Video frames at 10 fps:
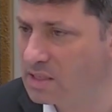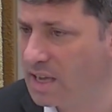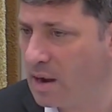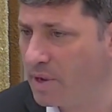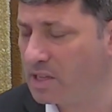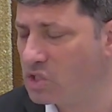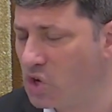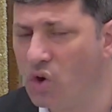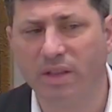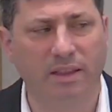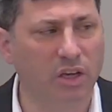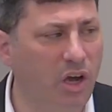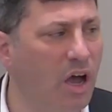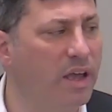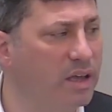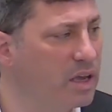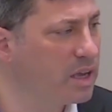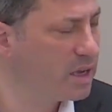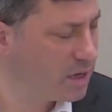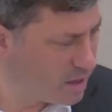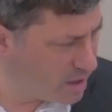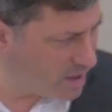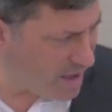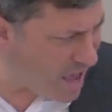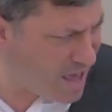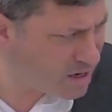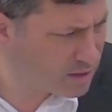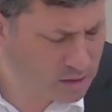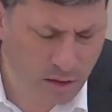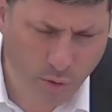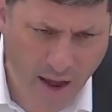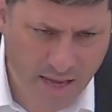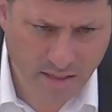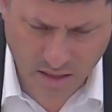you got to be concerned that the guy added a little grass.